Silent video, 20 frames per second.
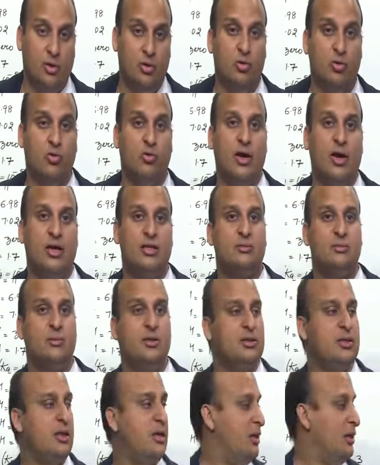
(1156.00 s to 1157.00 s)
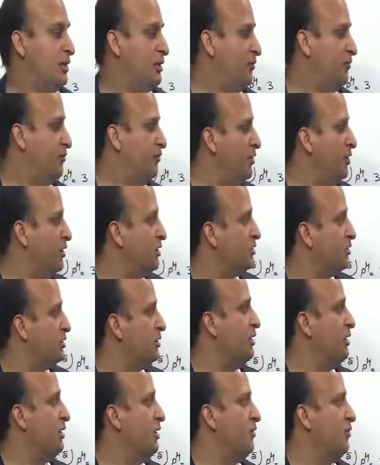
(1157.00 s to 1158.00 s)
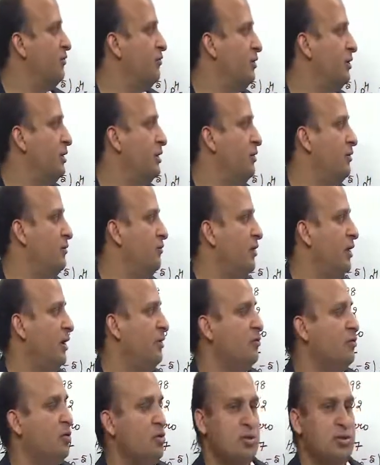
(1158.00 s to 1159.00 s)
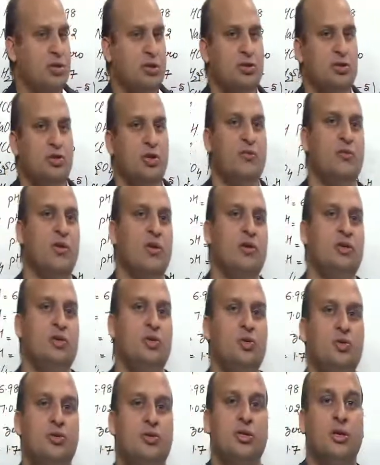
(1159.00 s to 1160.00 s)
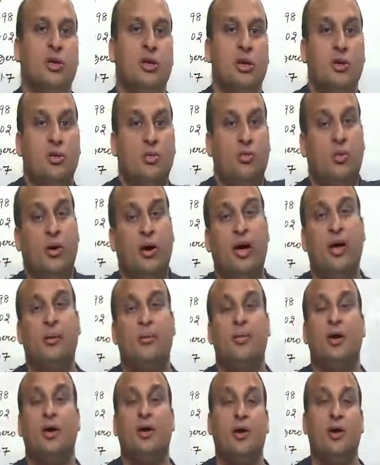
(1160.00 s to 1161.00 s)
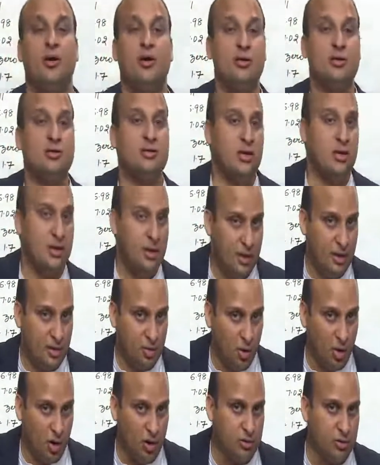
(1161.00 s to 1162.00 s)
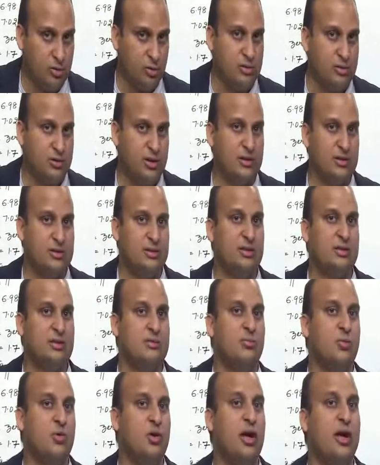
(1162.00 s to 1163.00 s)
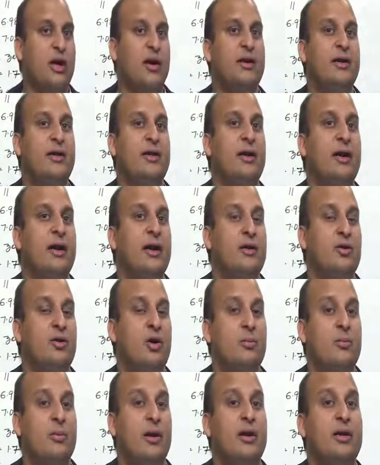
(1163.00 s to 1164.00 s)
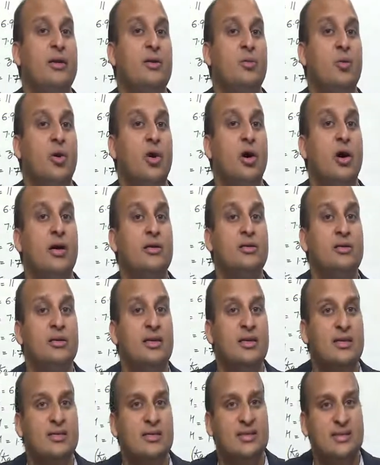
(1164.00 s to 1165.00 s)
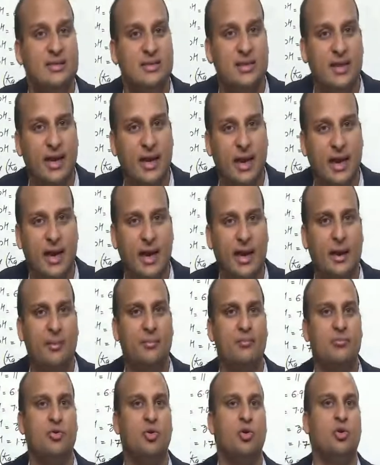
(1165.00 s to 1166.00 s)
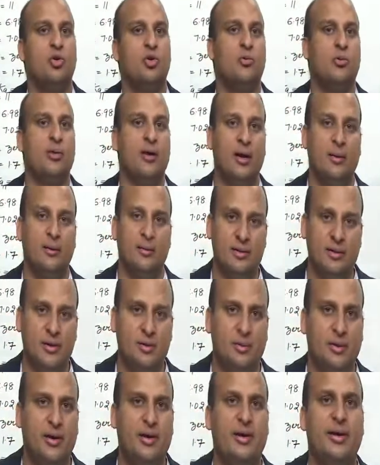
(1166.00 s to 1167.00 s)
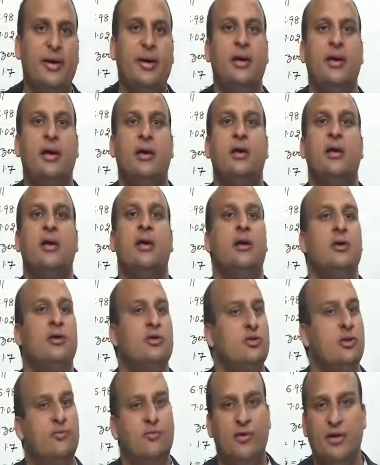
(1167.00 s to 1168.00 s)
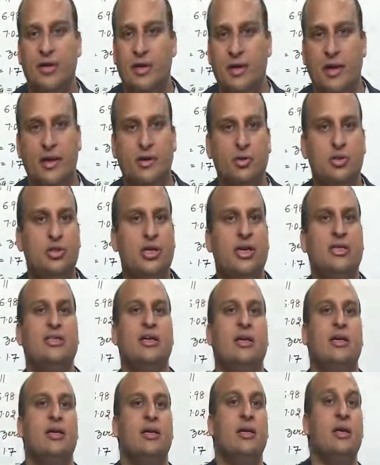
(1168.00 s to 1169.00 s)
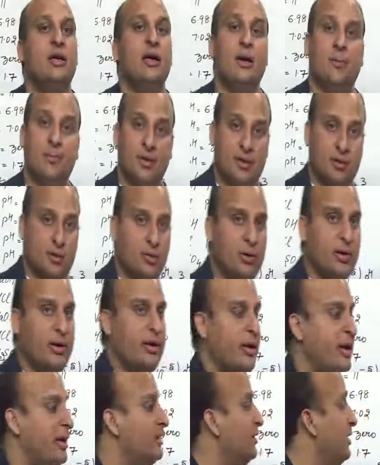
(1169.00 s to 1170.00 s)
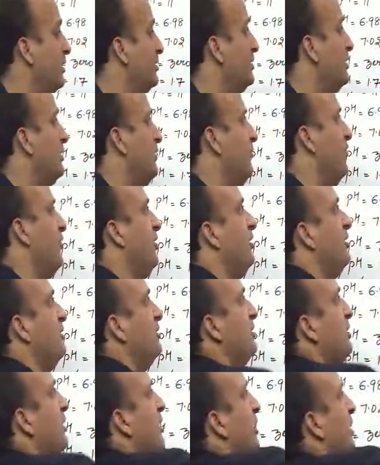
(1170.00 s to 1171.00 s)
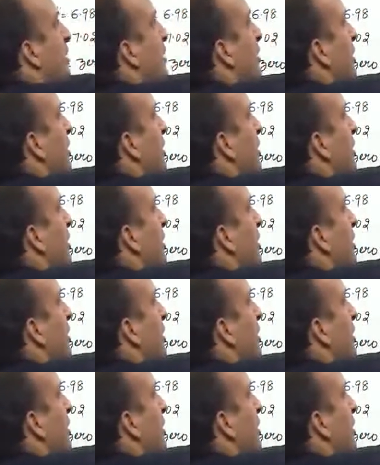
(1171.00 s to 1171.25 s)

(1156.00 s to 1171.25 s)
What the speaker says: Now you would ask me, sir, in the first 5 questions you have not used. Why? Because in all those cases molarity and normality was same. Dono barabar thi bhai. So we didn't have to change it. But over here there is a difference.